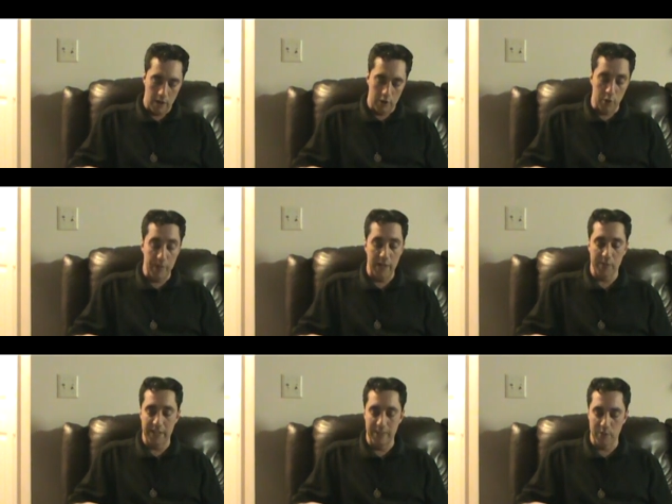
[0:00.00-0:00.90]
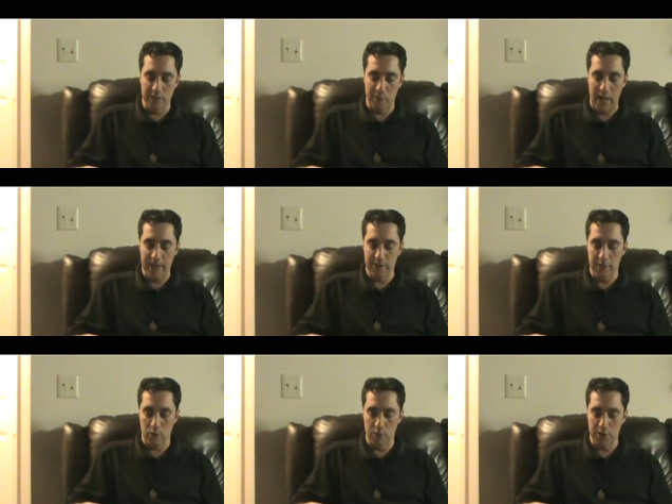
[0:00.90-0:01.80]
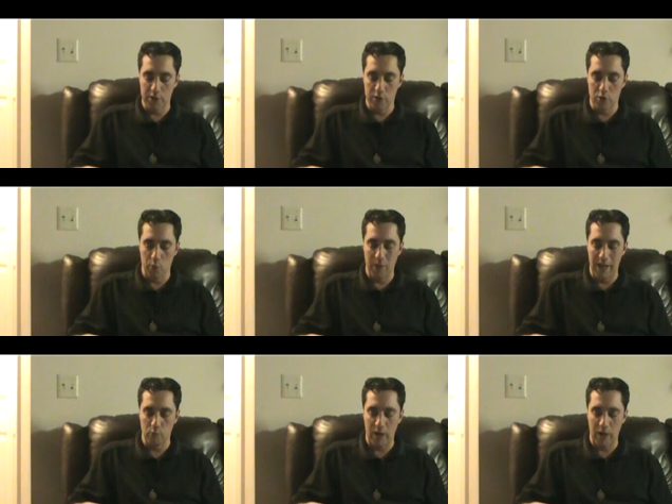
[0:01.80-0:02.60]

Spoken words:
2,000 years have passed, and Christians do not